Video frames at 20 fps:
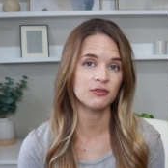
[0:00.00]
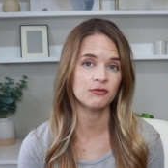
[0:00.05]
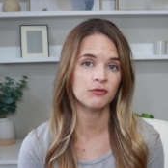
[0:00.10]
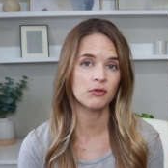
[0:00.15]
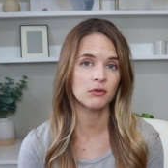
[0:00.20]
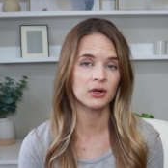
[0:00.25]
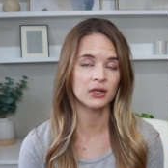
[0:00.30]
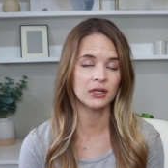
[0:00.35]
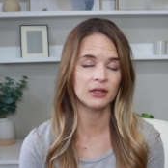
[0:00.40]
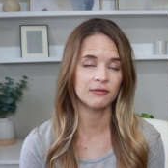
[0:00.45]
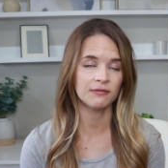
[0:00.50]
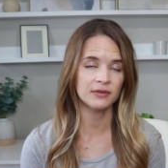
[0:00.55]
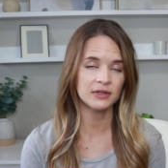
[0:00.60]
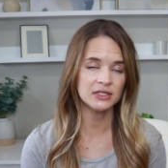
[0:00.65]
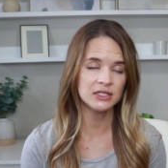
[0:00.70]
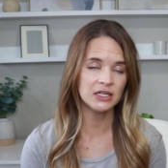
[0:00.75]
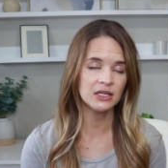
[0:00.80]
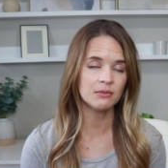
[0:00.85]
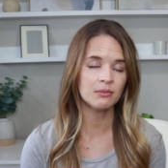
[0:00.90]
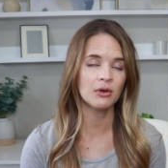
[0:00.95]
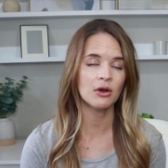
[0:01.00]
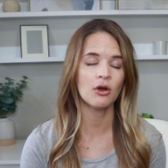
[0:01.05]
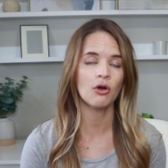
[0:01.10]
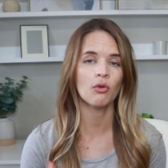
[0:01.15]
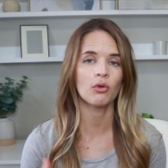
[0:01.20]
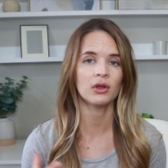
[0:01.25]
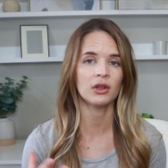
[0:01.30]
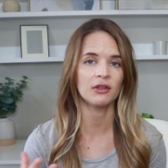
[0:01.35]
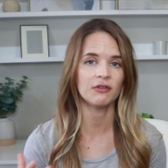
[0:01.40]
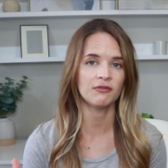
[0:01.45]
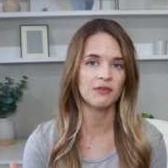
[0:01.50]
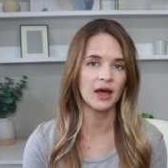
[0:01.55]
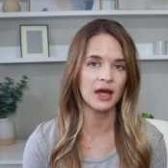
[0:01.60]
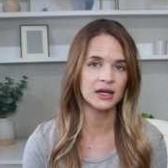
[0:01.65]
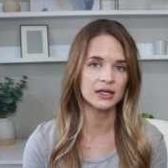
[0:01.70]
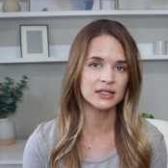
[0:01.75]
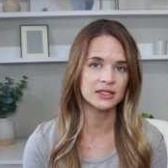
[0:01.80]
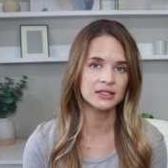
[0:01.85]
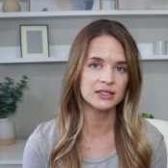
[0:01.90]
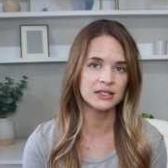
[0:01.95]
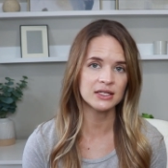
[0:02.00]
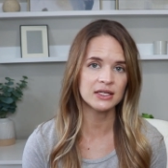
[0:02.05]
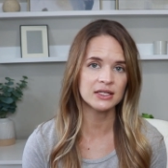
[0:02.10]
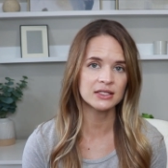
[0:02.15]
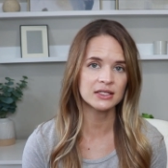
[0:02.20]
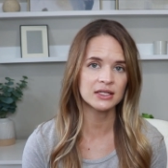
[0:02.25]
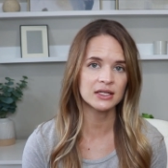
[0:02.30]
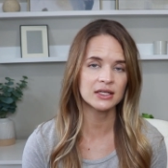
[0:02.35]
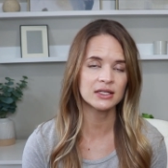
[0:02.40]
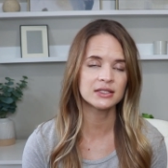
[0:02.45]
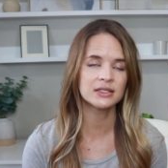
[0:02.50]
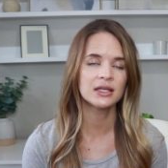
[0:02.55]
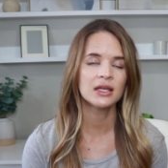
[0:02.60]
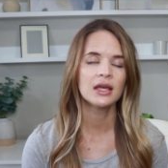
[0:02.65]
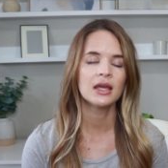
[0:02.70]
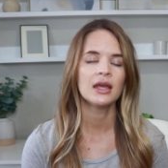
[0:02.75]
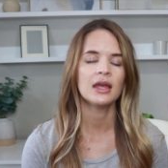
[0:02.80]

for lymphedema or lymphatic diseases,